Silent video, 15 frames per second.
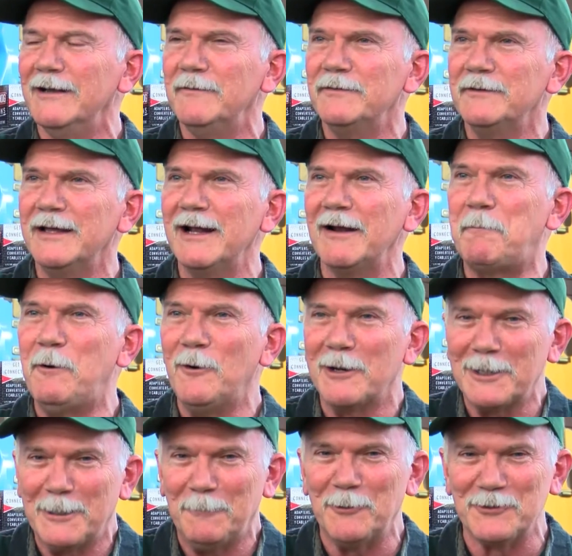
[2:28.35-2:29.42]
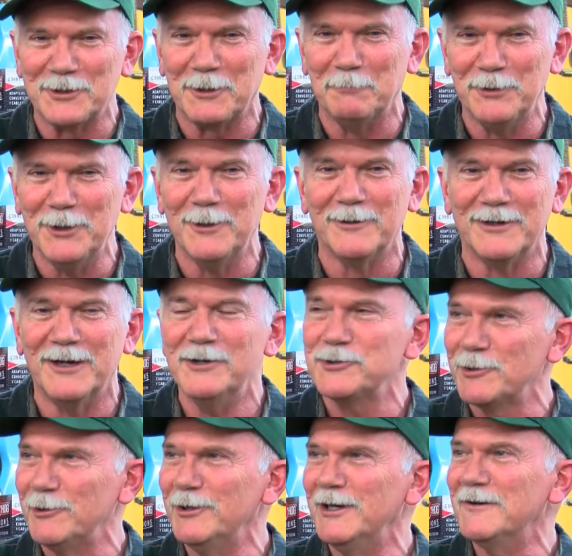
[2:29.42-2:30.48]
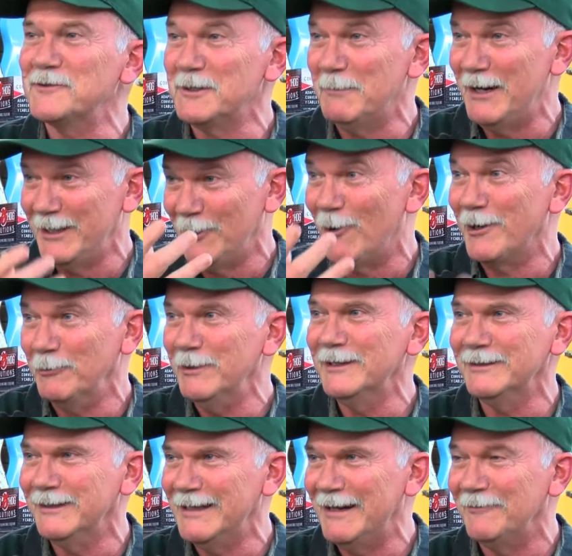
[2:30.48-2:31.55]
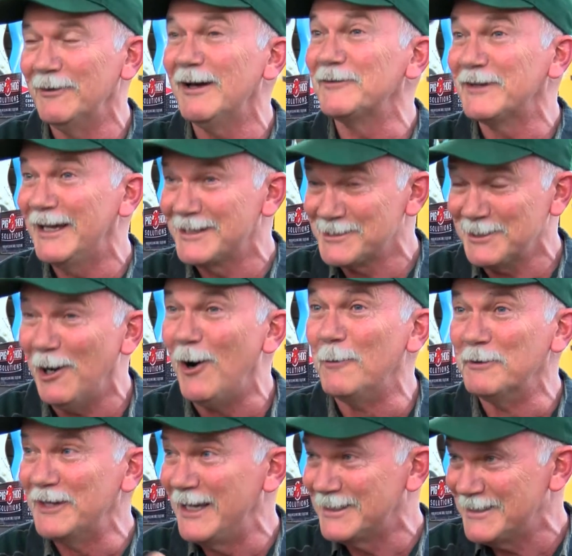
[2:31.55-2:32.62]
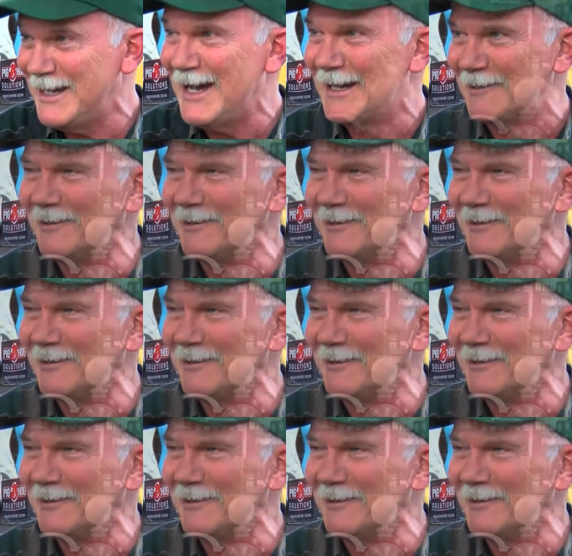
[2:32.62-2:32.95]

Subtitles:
And then I put it up on the computer. Sure enough, somebody had already written that, not that song, but that title.